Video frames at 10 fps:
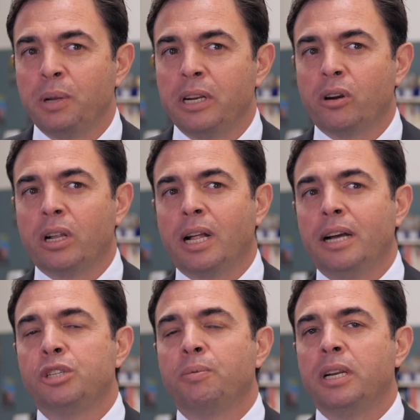political
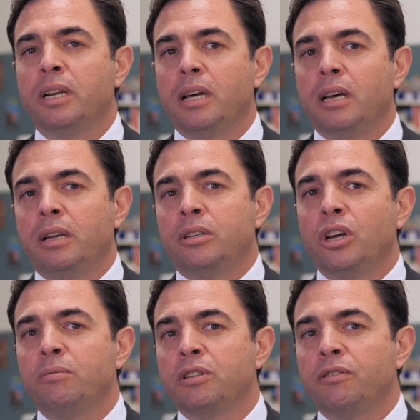engagement, in
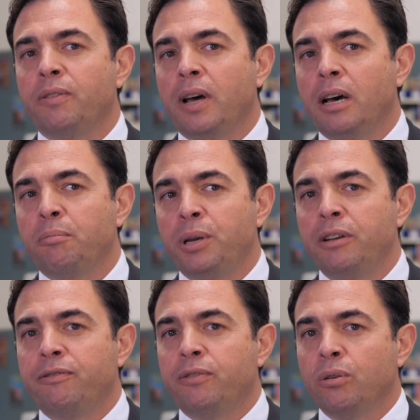terms of
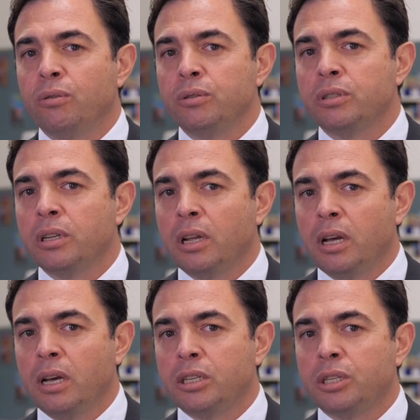pitfalls
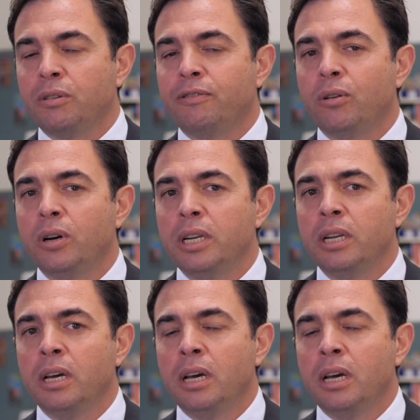to avoid,